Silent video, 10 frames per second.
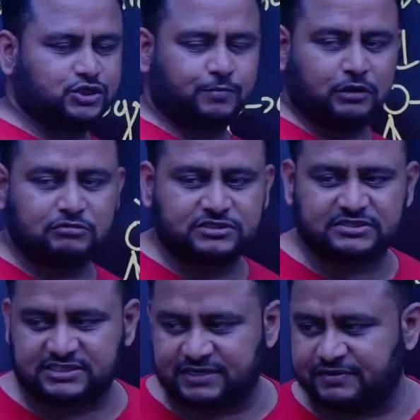produce in
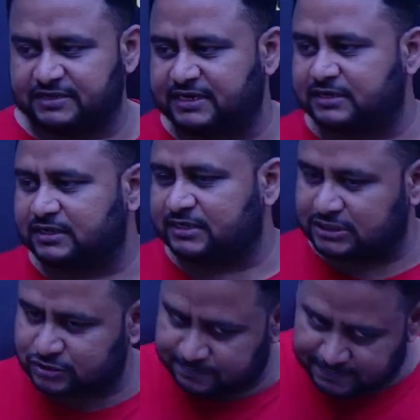such a way
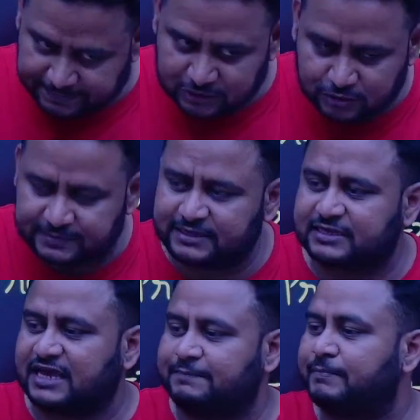that people should be
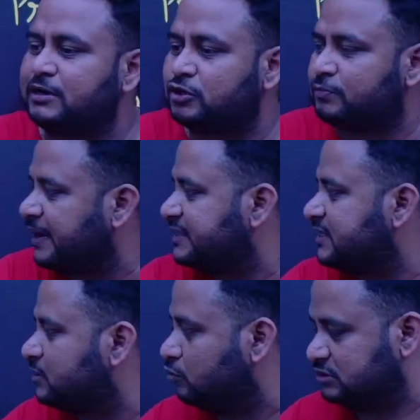capable to buy that
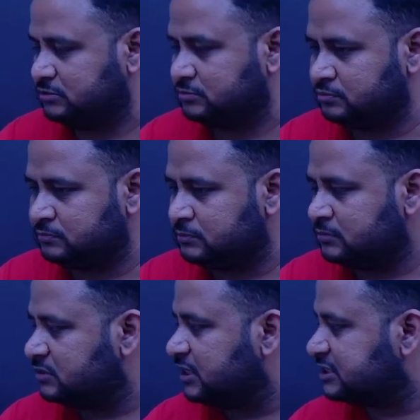good.
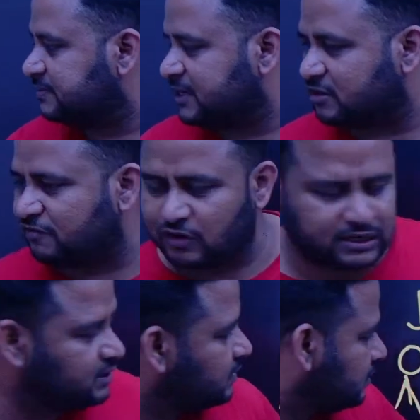That is the meaning of
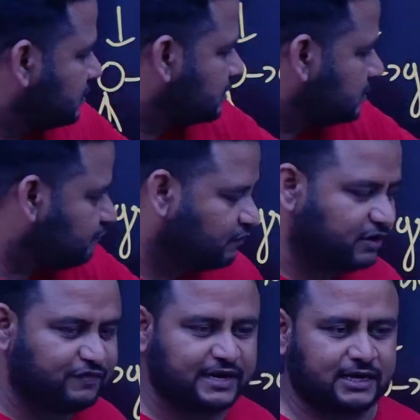what?
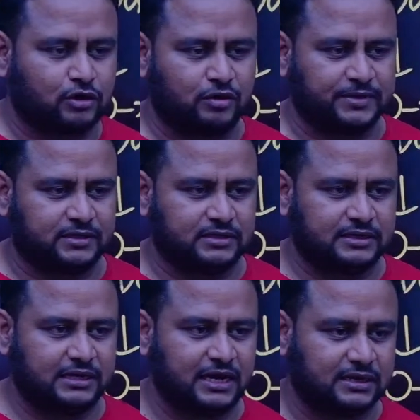Welfare economy.
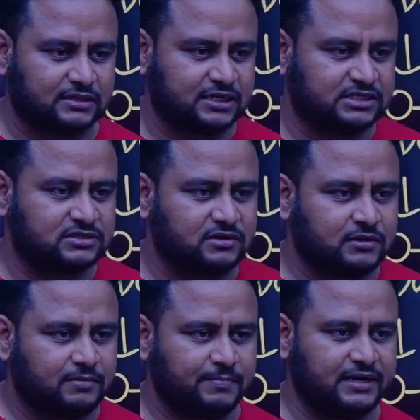Clear? That is
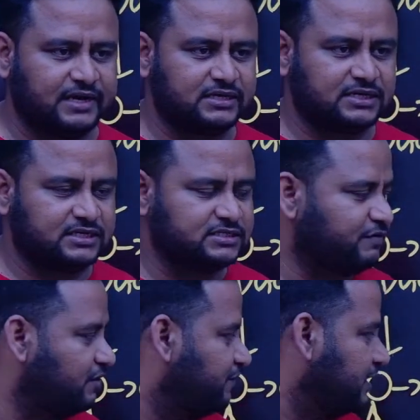mainly it is
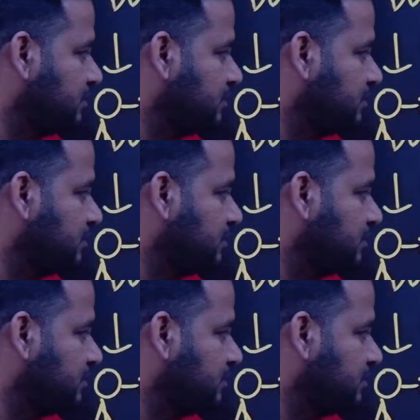welfare.